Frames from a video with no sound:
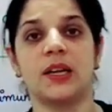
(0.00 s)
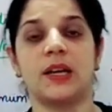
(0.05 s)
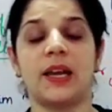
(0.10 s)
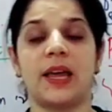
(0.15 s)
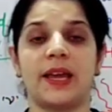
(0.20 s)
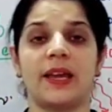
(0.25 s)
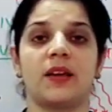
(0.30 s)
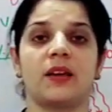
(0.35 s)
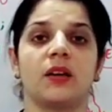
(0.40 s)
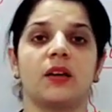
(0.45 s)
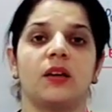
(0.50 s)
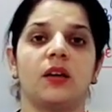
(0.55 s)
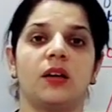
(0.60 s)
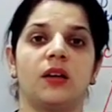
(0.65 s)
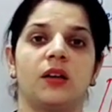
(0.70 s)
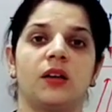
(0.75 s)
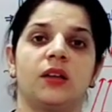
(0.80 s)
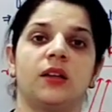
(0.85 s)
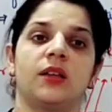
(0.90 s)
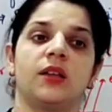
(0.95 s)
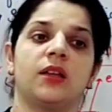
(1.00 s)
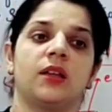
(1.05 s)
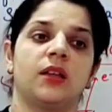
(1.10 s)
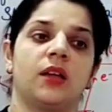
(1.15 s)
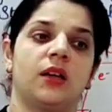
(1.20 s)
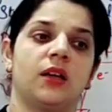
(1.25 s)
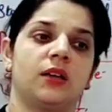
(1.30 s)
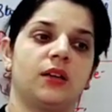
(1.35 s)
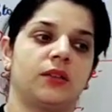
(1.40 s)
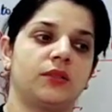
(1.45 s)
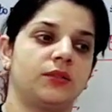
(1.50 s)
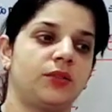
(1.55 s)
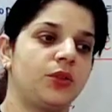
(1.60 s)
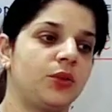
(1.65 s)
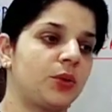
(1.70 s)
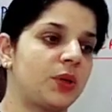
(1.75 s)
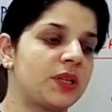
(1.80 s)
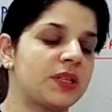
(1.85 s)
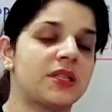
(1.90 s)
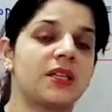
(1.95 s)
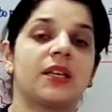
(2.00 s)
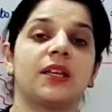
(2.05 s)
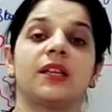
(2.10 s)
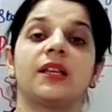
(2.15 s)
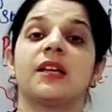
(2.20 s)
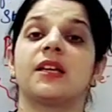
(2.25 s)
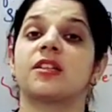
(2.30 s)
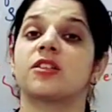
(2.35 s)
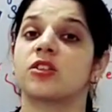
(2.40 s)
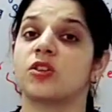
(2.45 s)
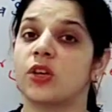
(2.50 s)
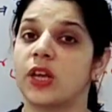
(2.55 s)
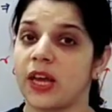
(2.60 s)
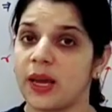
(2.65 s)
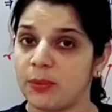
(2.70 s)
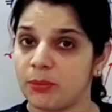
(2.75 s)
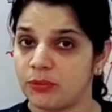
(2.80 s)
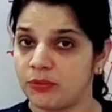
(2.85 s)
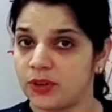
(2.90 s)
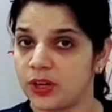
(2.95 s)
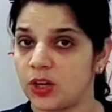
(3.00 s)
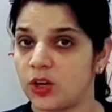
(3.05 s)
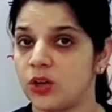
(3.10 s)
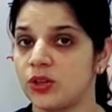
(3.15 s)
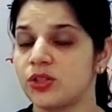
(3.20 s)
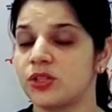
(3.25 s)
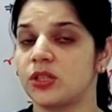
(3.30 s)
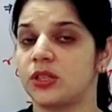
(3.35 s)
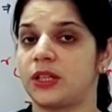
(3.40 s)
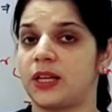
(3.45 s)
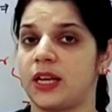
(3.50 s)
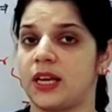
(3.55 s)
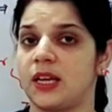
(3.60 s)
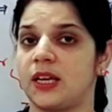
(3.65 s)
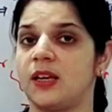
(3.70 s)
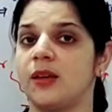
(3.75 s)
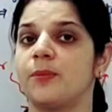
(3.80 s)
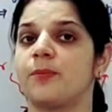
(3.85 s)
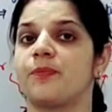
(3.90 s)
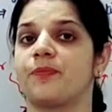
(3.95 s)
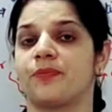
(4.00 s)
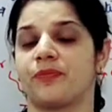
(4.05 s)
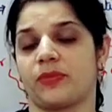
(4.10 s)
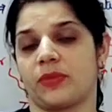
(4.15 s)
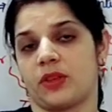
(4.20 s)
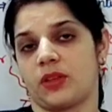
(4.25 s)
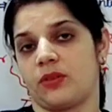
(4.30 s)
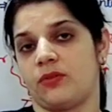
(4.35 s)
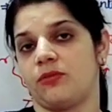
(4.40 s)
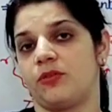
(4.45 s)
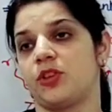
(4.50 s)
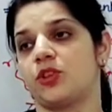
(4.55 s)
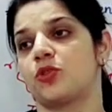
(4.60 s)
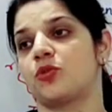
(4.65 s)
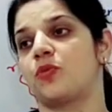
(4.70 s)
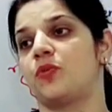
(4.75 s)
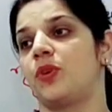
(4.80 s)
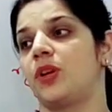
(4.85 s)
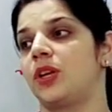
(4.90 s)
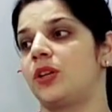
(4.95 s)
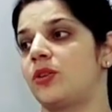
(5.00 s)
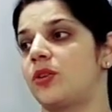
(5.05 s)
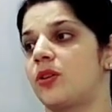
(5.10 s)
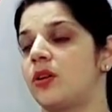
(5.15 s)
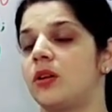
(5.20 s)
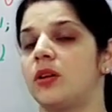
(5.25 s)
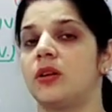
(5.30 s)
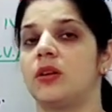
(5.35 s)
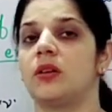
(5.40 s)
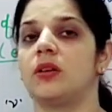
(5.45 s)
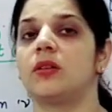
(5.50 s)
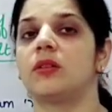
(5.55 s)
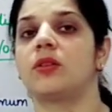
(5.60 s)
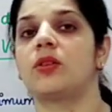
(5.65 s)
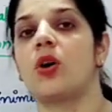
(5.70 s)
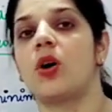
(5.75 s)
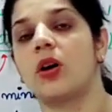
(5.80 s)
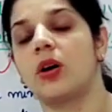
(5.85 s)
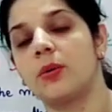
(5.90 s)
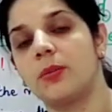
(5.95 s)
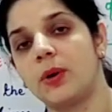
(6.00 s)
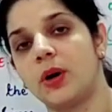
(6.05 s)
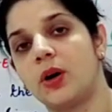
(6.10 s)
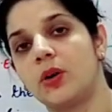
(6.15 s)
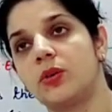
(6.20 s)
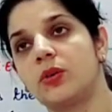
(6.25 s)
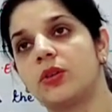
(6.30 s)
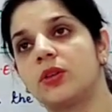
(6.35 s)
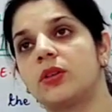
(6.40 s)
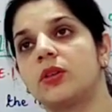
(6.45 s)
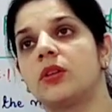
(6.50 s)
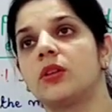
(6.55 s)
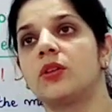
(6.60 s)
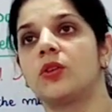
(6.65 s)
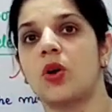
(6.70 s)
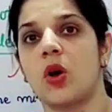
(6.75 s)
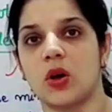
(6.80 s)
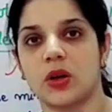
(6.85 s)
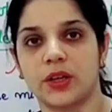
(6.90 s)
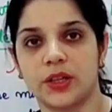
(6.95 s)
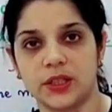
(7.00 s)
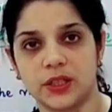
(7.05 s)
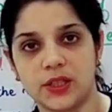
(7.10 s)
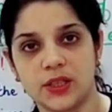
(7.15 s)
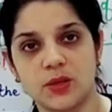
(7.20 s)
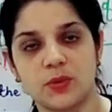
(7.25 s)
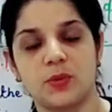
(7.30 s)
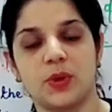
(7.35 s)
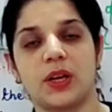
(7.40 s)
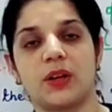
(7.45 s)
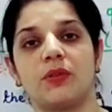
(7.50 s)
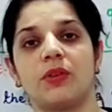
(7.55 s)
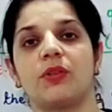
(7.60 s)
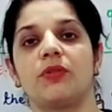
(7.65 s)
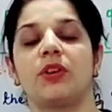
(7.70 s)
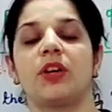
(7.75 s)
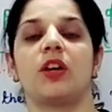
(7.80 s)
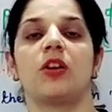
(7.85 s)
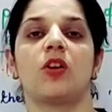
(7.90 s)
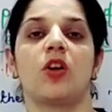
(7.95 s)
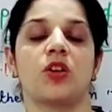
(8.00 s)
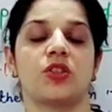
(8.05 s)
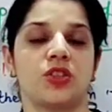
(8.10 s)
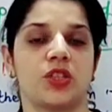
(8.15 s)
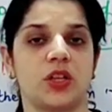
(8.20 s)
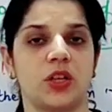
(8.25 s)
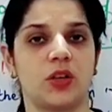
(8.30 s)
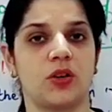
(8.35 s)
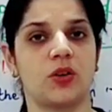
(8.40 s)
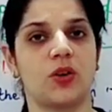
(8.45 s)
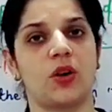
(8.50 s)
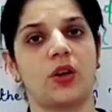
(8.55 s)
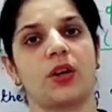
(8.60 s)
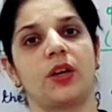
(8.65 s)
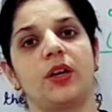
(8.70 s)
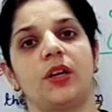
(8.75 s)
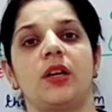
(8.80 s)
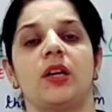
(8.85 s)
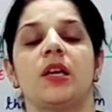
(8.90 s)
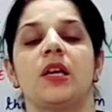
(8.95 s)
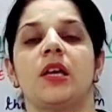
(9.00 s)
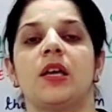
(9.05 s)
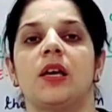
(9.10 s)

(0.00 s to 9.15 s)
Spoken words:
Like you can say the escape velocity, which we talk about the rockets whenever we are launching a rocket.